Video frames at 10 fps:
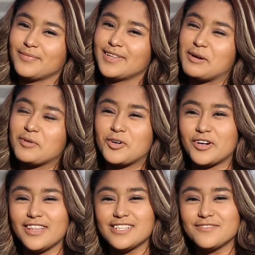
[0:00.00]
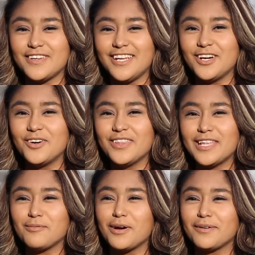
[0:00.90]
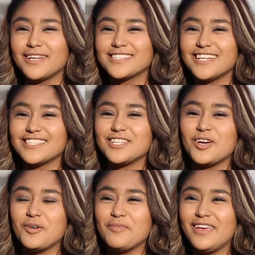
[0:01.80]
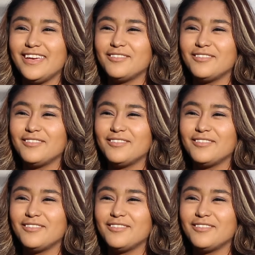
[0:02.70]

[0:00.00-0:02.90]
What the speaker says: I'm recording this video and that the Bobcats get to know me.